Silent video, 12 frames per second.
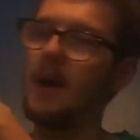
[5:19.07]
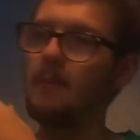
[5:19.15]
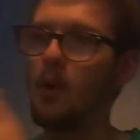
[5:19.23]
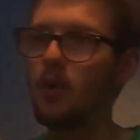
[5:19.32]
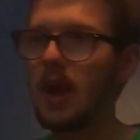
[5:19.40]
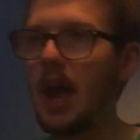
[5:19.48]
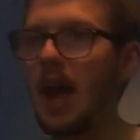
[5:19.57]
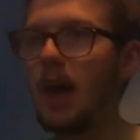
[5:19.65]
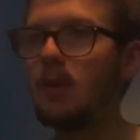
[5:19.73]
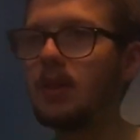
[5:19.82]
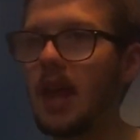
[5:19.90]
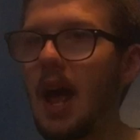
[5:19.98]
okay
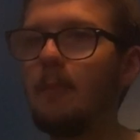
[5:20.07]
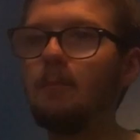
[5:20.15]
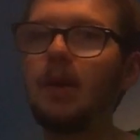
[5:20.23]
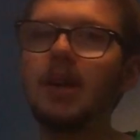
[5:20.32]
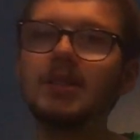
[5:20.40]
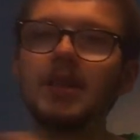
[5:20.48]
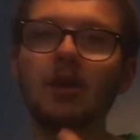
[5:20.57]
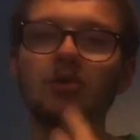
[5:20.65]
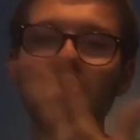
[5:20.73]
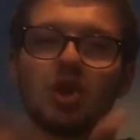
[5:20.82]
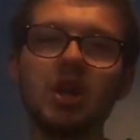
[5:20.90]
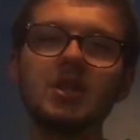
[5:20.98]
with that because they're
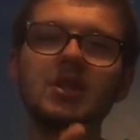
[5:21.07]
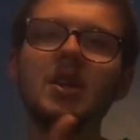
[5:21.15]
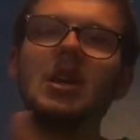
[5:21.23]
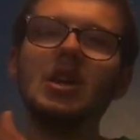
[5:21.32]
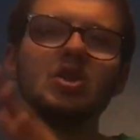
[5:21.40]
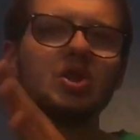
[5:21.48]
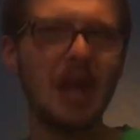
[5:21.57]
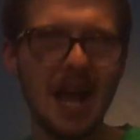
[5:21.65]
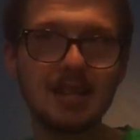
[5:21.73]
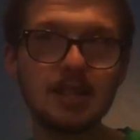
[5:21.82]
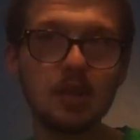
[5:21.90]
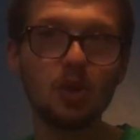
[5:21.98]
just
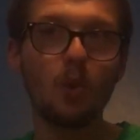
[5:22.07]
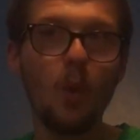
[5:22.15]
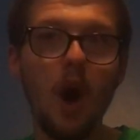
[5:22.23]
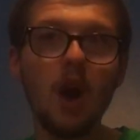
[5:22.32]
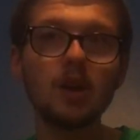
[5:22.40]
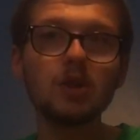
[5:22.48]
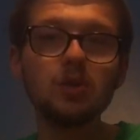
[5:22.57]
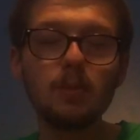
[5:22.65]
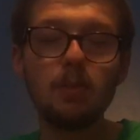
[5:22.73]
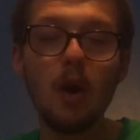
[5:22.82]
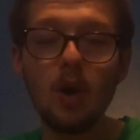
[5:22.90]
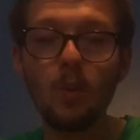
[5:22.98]
testing the waters
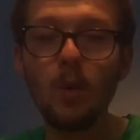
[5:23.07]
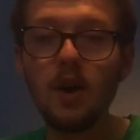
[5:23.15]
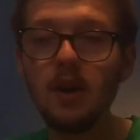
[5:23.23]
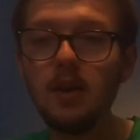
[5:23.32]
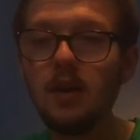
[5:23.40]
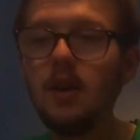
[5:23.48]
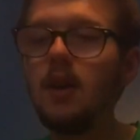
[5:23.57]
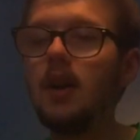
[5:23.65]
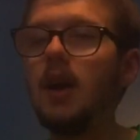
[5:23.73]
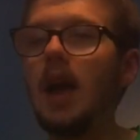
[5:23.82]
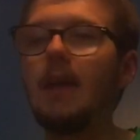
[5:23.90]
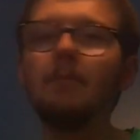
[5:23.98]
with part 1,
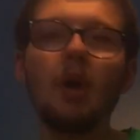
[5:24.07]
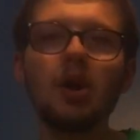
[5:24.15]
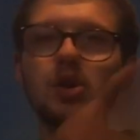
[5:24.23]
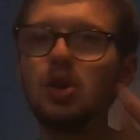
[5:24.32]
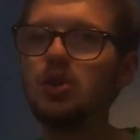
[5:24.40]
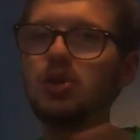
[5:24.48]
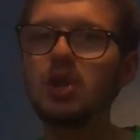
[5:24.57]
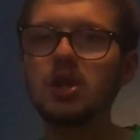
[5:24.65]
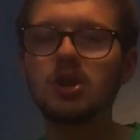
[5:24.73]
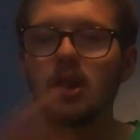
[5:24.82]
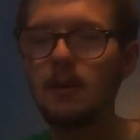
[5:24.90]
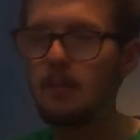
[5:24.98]
and part 2 is
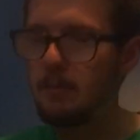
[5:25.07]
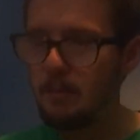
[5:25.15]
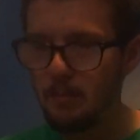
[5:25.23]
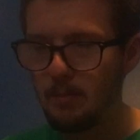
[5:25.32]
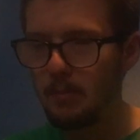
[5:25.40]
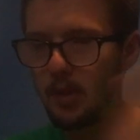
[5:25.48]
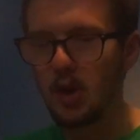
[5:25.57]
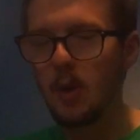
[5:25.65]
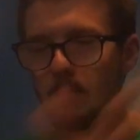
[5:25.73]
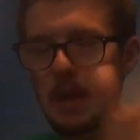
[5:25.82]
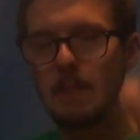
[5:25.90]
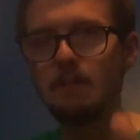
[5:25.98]
just going to,
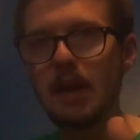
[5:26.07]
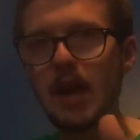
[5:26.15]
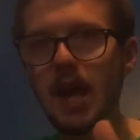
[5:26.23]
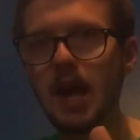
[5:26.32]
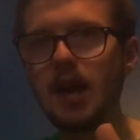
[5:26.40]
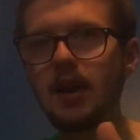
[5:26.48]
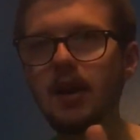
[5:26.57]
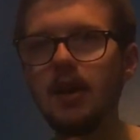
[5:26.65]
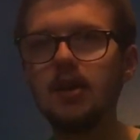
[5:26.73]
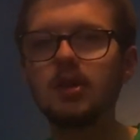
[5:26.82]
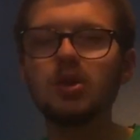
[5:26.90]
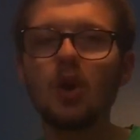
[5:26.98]
be big.
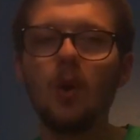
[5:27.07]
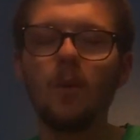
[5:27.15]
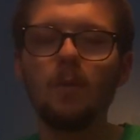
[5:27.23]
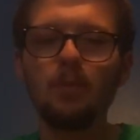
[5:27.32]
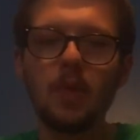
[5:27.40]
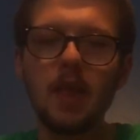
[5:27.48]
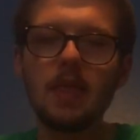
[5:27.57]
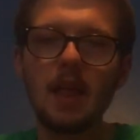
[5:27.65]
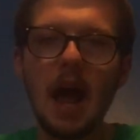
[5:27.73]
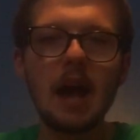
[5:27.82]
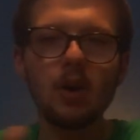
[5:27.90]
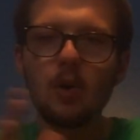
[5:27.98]
So that
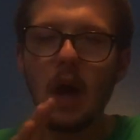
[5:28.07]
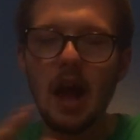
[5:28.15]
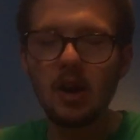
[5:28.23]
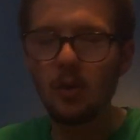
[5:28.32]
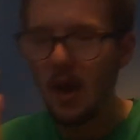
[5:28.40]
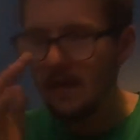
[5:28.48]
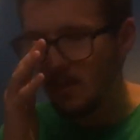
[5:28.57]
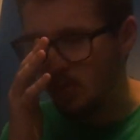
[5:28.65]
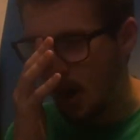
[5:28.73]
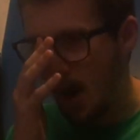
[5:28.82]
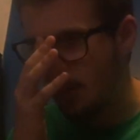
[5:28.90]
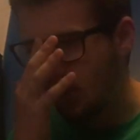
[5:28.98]
I don't have a
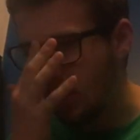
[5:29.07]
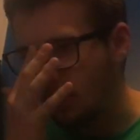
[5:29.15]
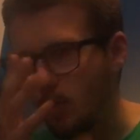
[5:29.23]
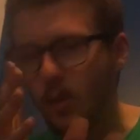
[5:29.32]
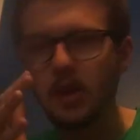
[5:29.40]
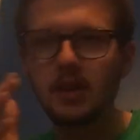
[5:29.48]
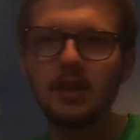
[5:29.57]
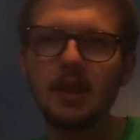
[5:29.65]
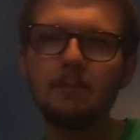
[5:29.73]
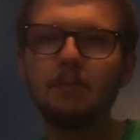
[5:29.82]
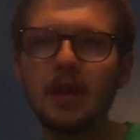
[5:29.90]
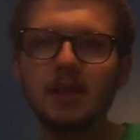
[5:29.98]
problem with
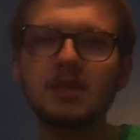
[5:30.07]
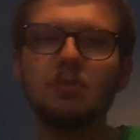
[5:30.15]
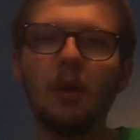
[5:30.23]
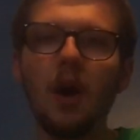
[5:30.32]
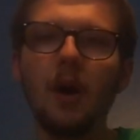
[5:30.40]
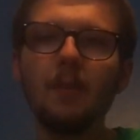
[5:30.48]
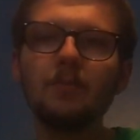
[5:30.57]
it being small.